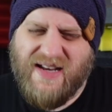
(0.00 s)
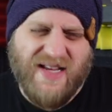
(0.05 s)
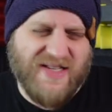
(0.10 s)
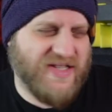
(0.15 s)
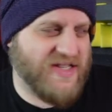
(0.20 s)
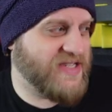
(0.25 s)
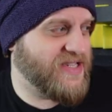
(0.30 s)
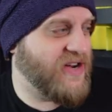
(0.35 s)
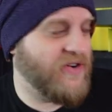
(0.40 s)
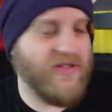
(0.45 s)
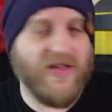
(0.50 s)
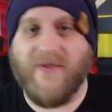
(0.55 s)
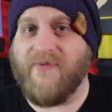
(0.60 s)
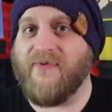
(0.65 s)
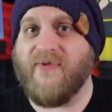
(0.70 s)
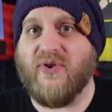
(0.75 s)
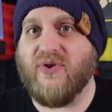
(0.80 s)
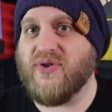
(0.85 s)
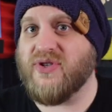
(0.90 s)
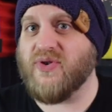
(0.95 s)
necessarily
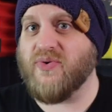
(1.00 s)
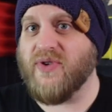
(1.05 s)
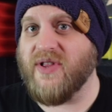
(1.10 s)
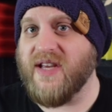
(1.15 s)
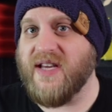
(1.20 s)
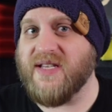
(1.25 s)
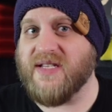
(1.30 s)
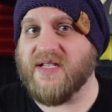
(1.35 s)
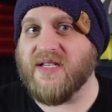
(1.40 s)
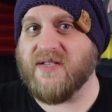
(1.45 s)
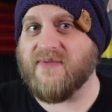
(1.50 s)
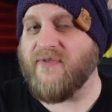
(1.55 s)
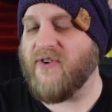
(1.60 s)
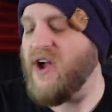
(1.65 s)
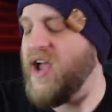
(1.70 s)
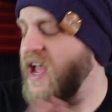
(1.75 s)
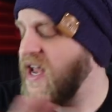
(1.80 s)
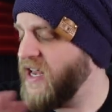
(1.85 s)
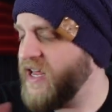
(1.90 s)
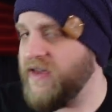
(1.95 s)
first releases for
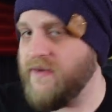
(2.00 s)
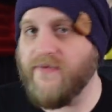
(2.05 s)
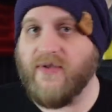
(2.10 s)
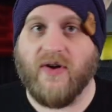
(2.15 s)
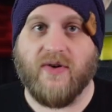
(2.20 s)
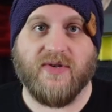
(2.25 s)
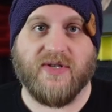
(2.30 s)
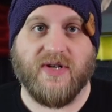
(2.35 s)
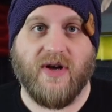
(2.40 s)
any of those